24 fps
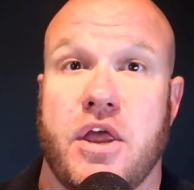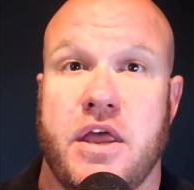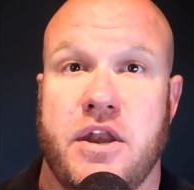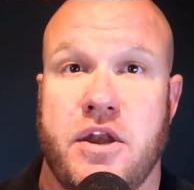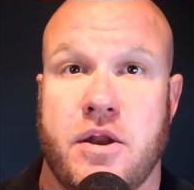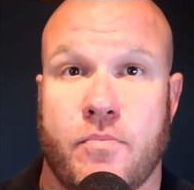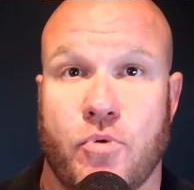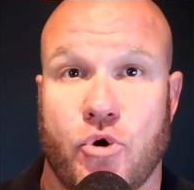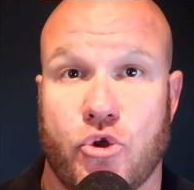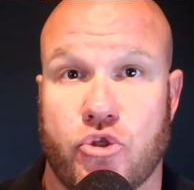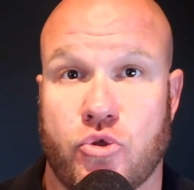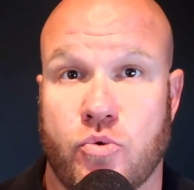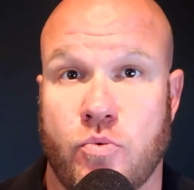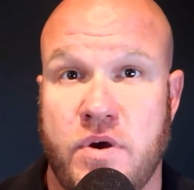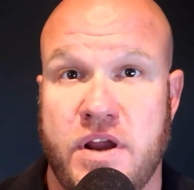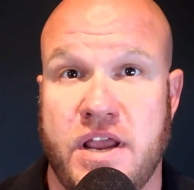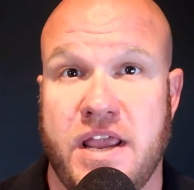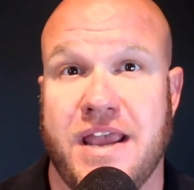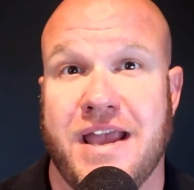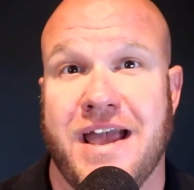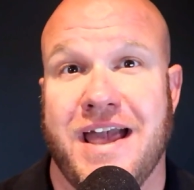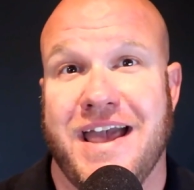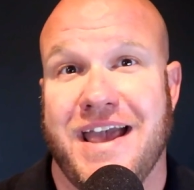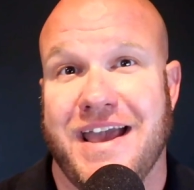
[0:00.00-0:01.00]
And number
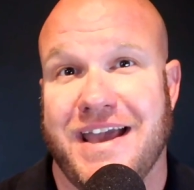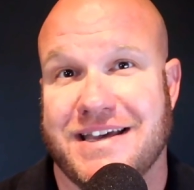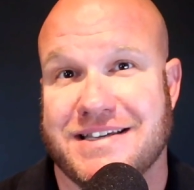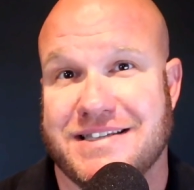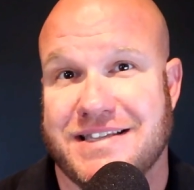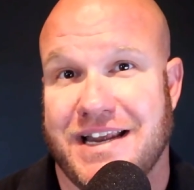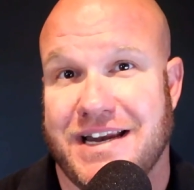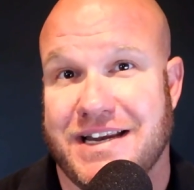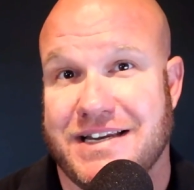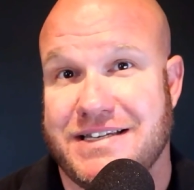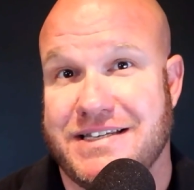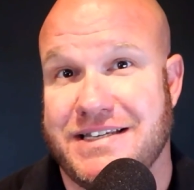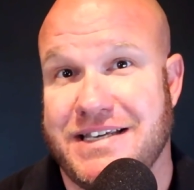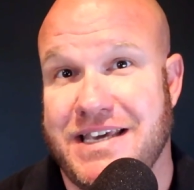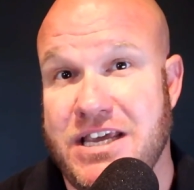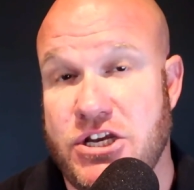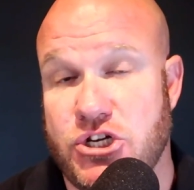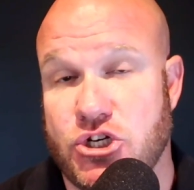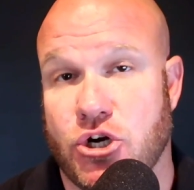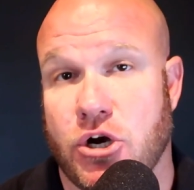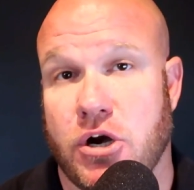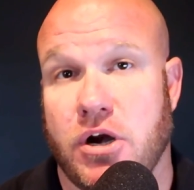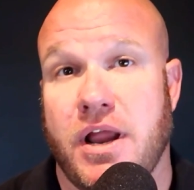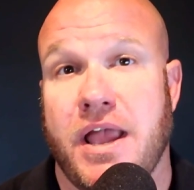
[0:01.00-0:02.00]
3 is that a
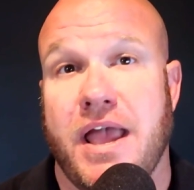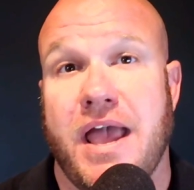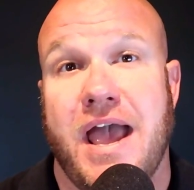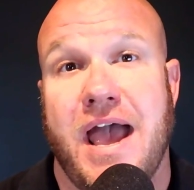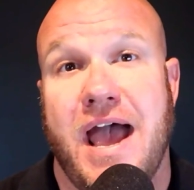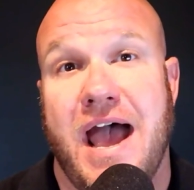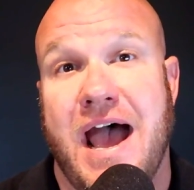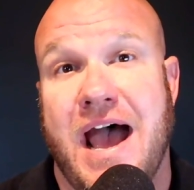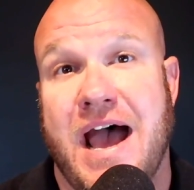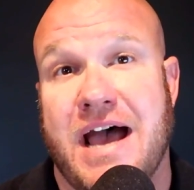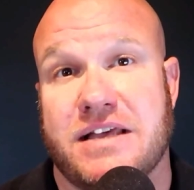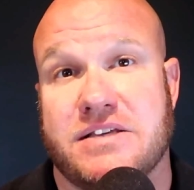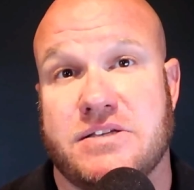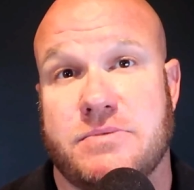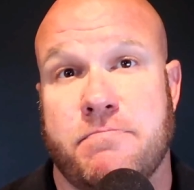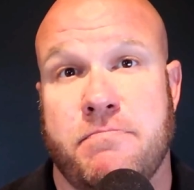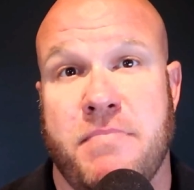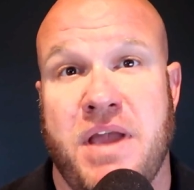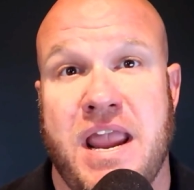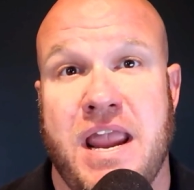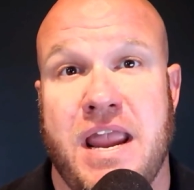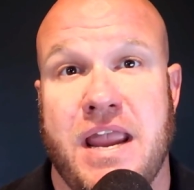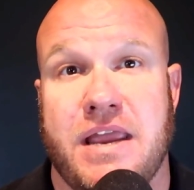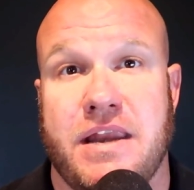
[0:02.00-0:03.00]
teacher has
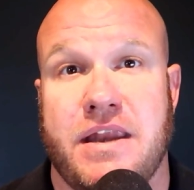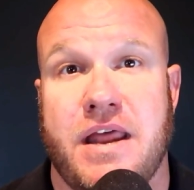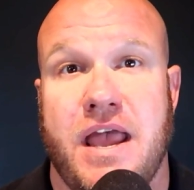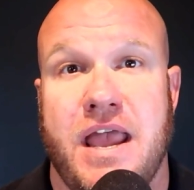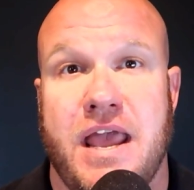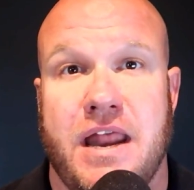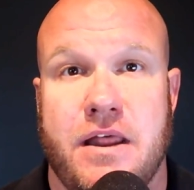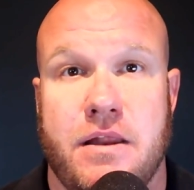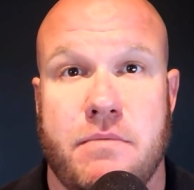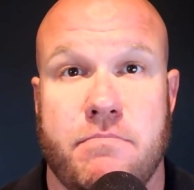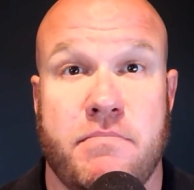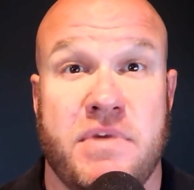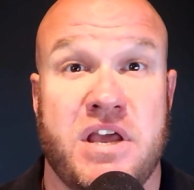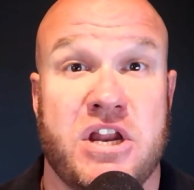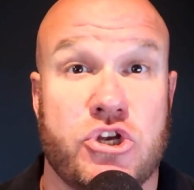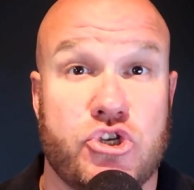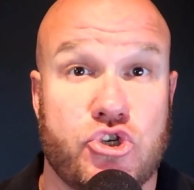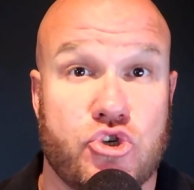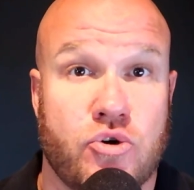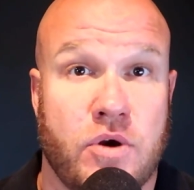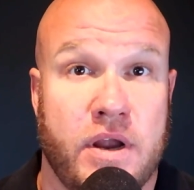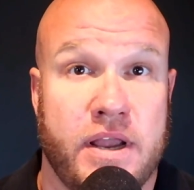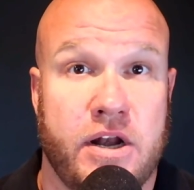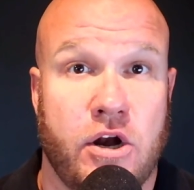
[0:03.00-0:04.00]
made an
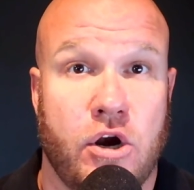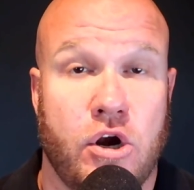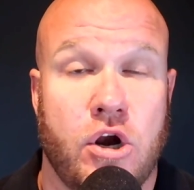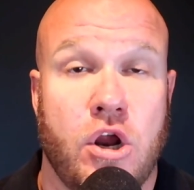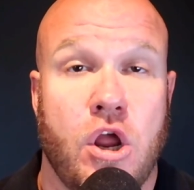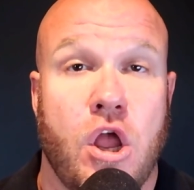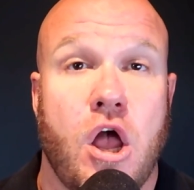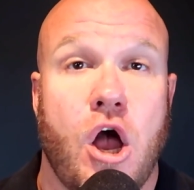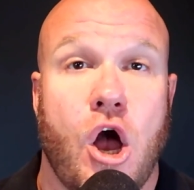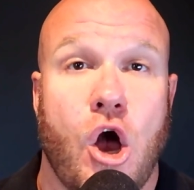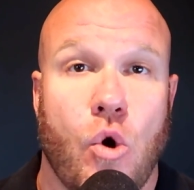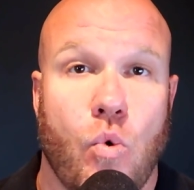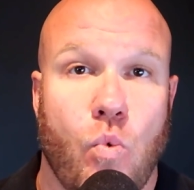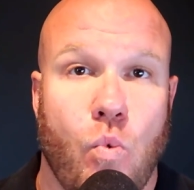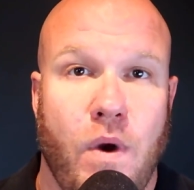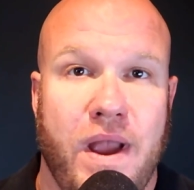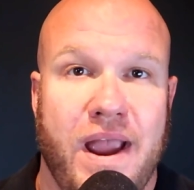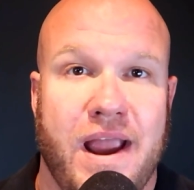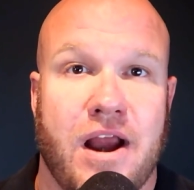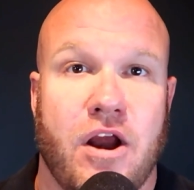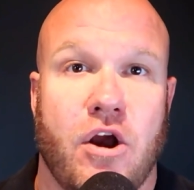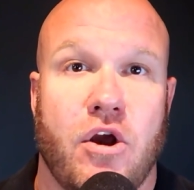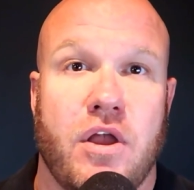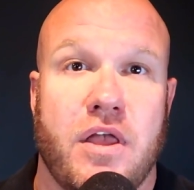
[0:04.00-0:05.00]
administrator
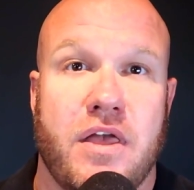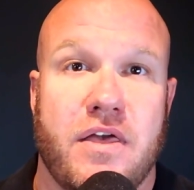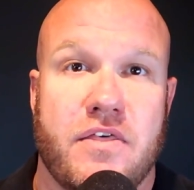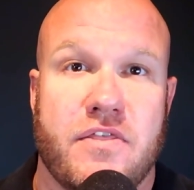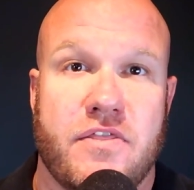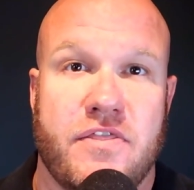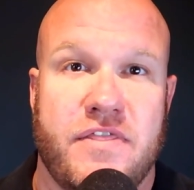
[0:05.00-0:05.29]
aware